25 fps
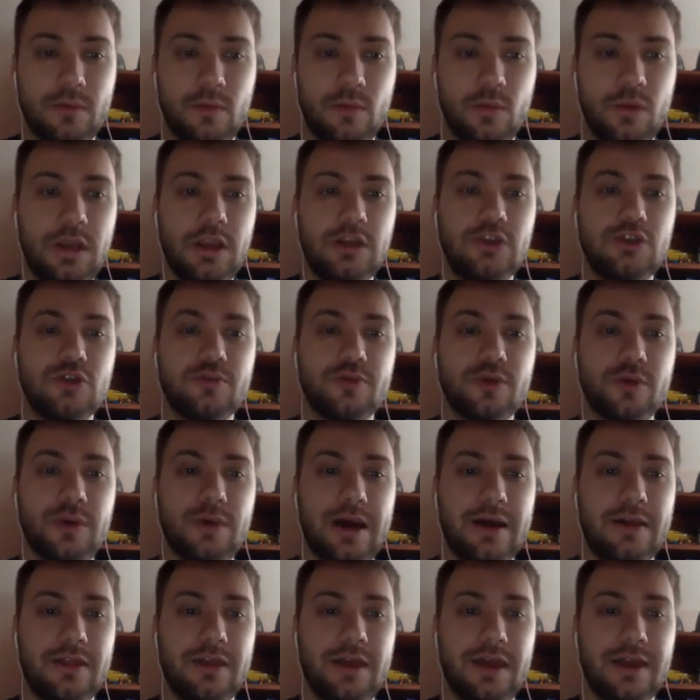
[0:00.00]
We need to
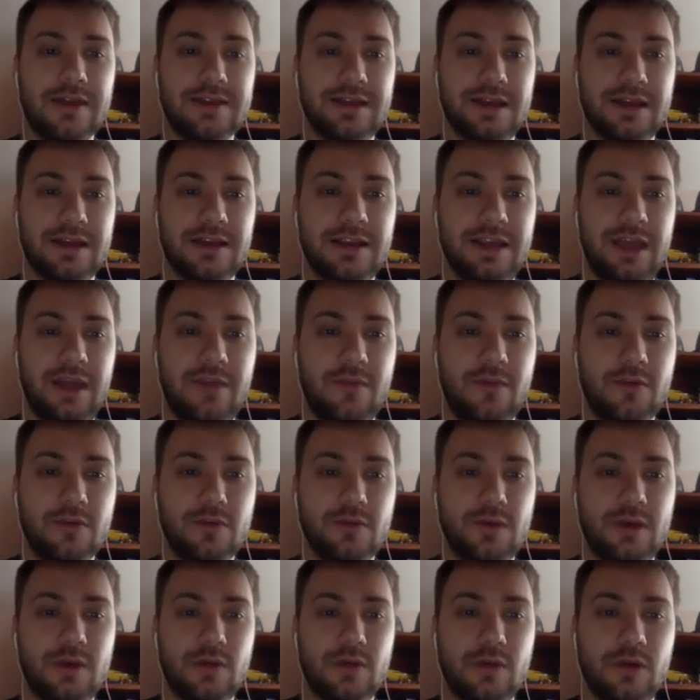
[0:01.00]
provide the exact name, what
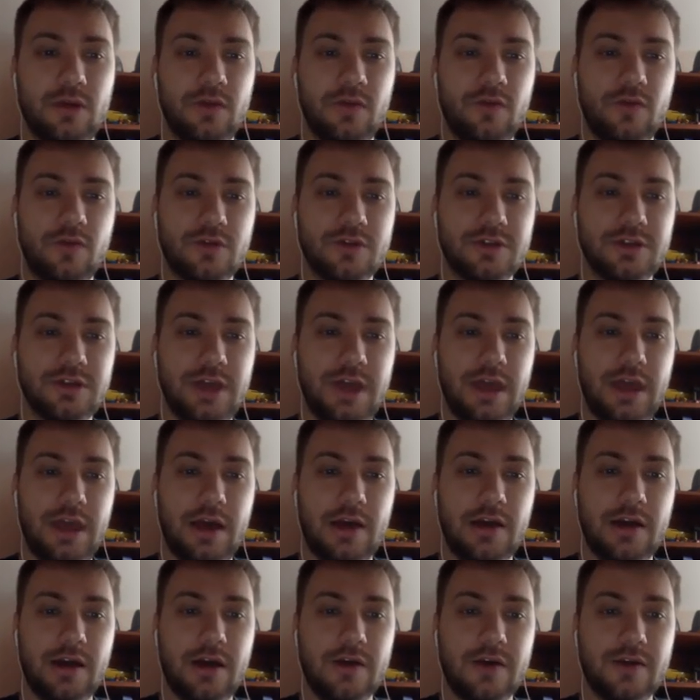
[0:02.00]
we are looking for, say
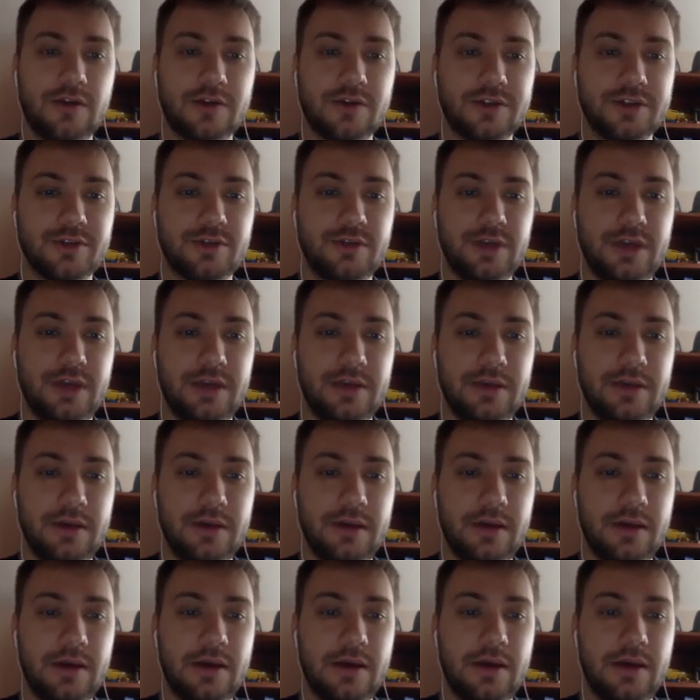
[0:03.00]
router 3.
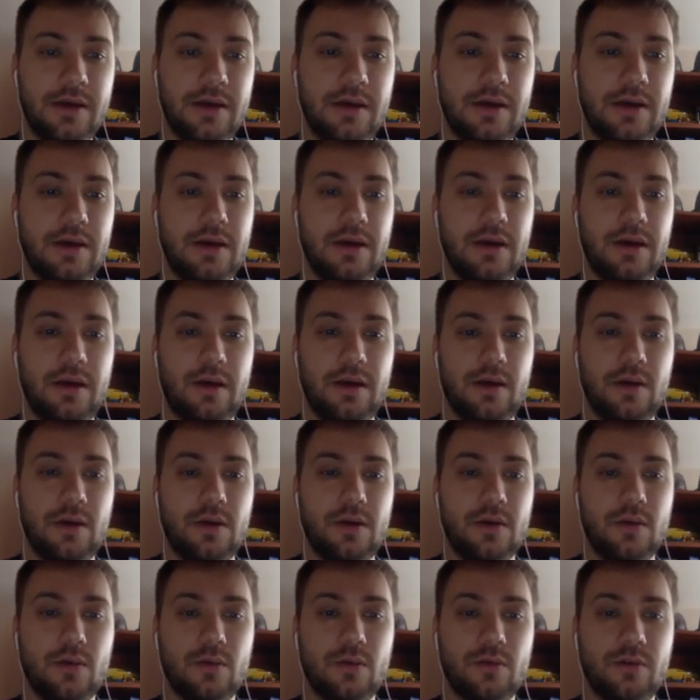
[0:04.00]

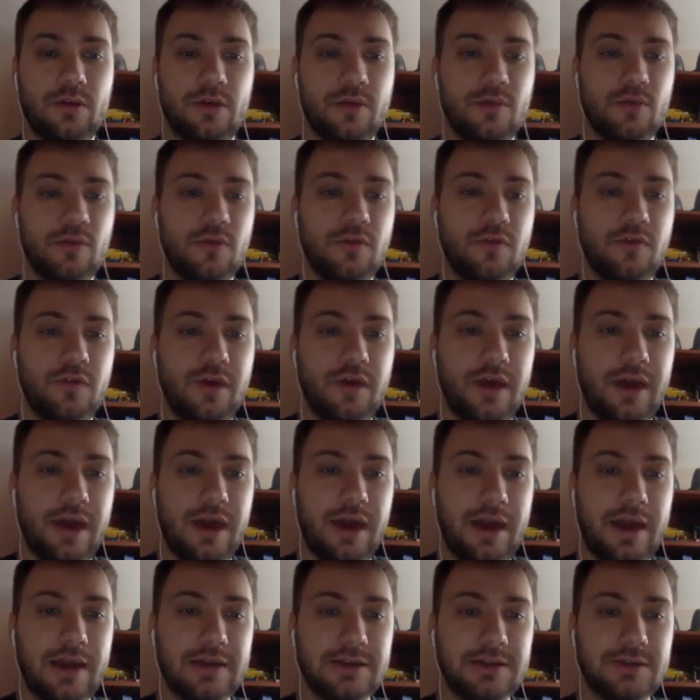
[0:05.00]
We remove
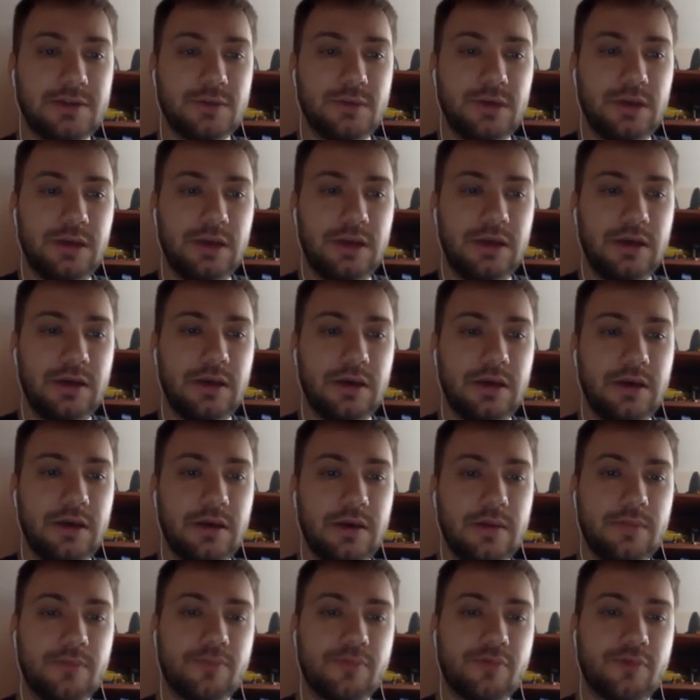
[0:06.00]
and we
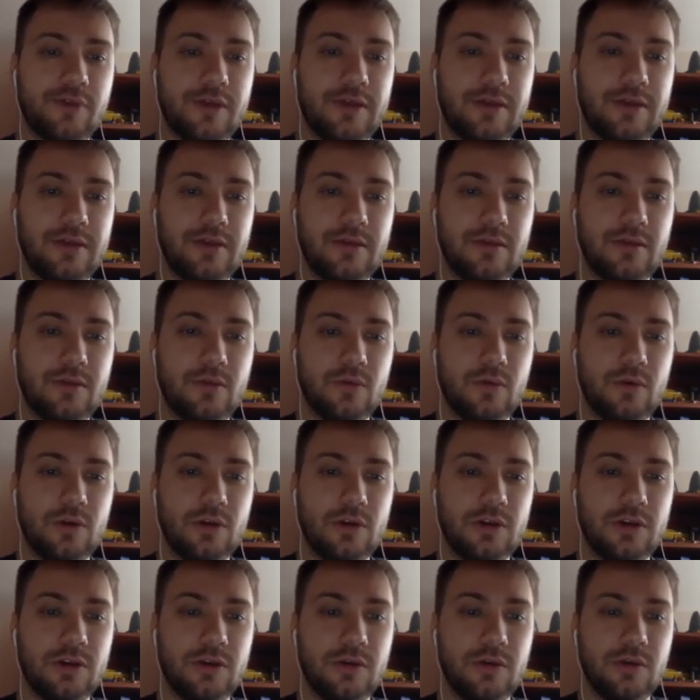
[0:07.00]
print what
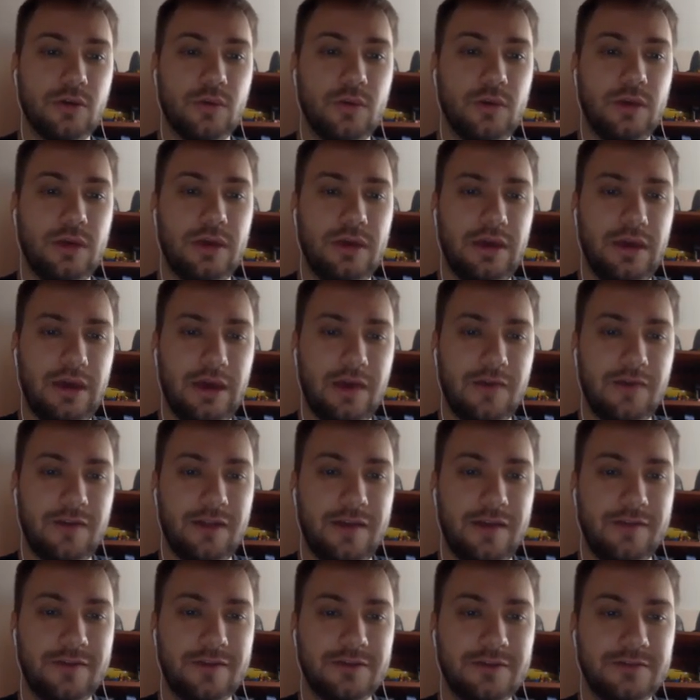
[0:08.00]
we have
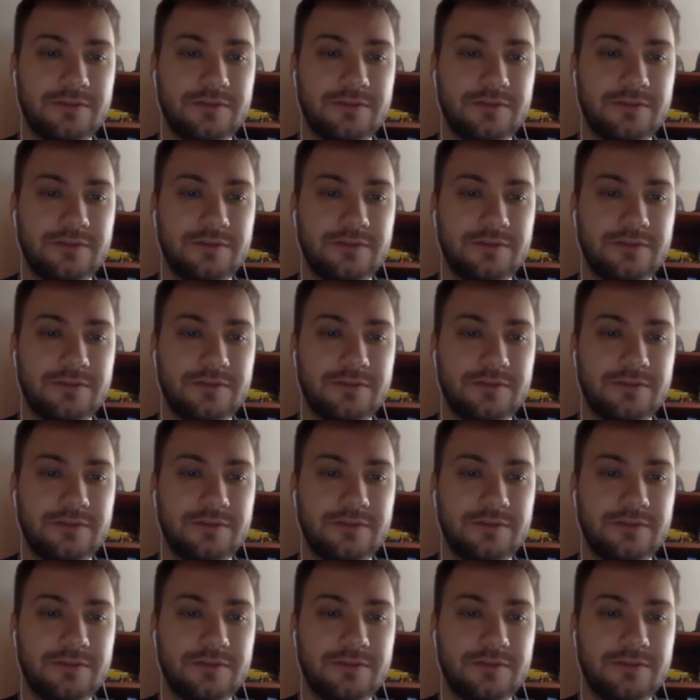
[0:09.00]
left.